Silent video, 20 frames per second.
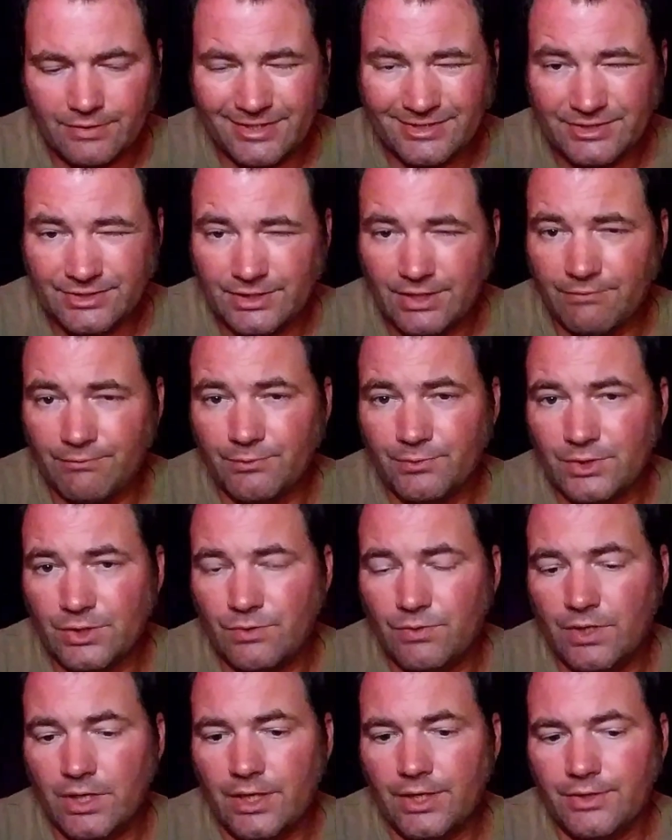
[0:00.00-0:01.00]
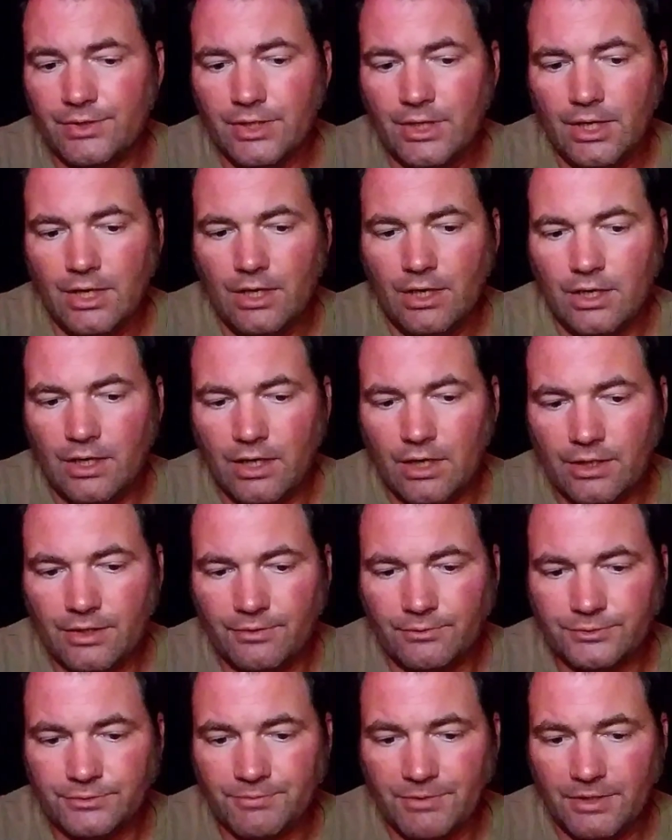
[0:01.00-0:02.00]
That's never required.
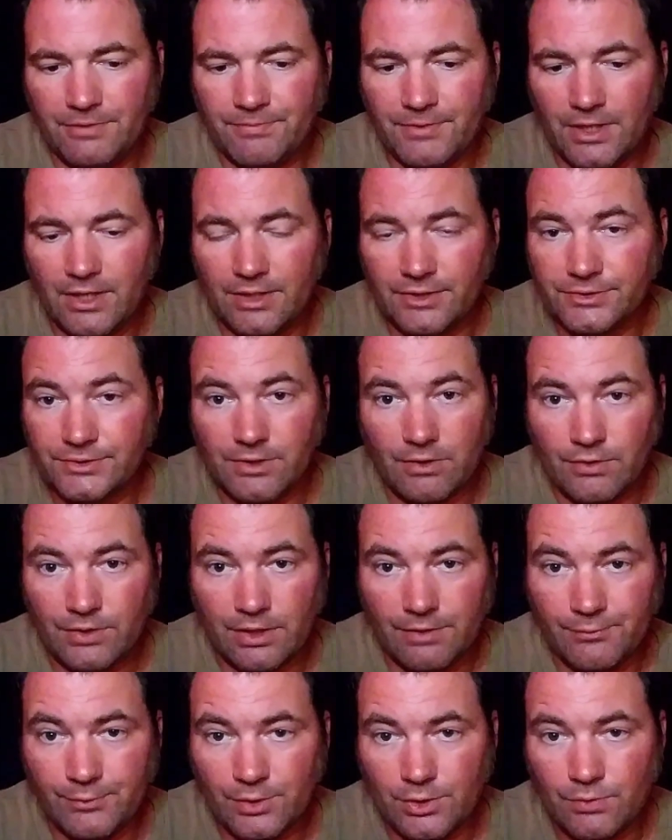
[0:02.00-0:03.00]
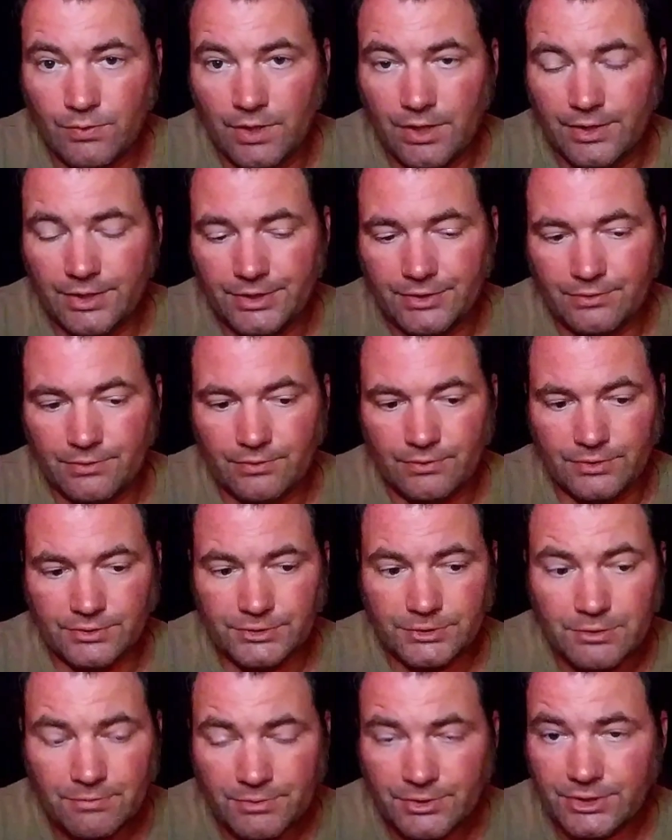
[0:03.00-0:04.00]
Those PayPals are never required either. The
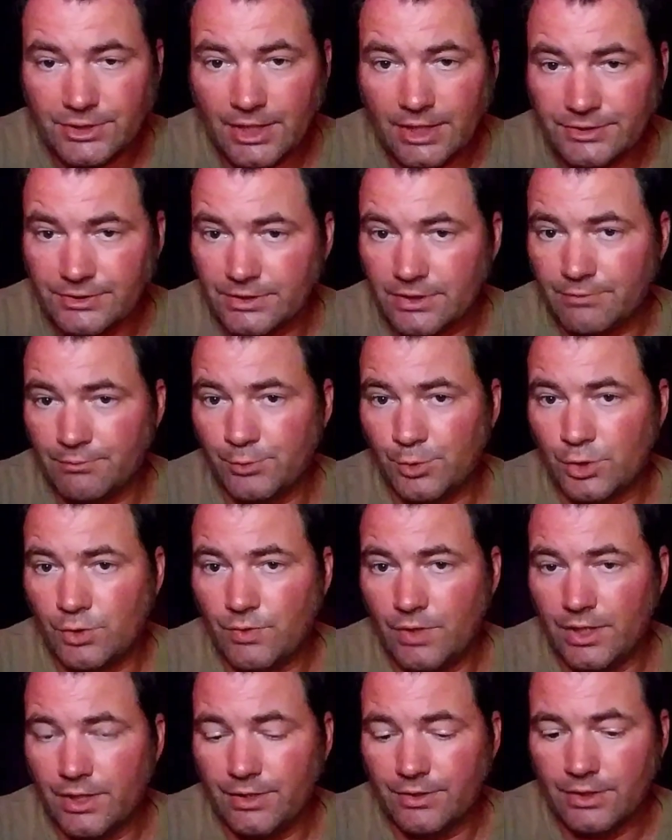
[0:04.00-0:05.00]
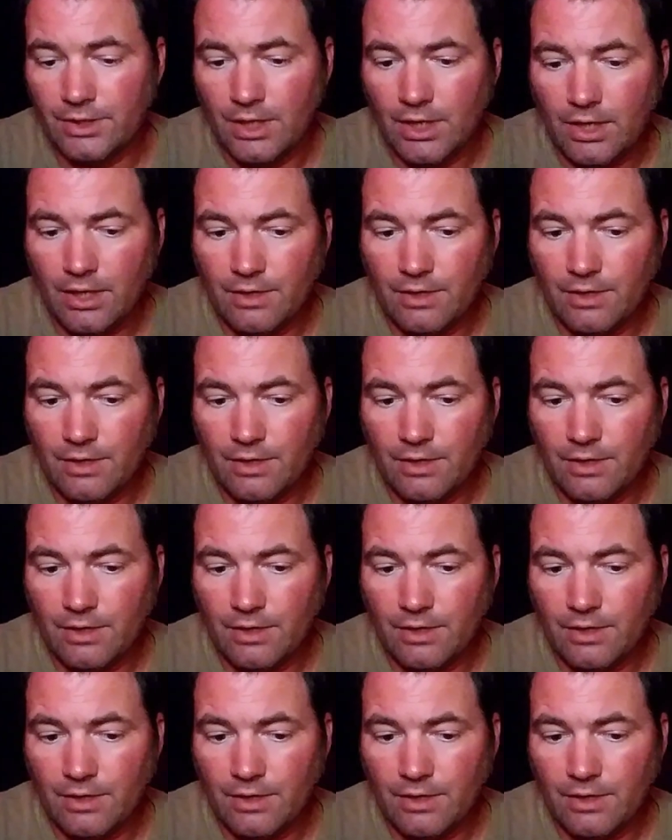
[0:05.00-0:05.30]
super chats are never required.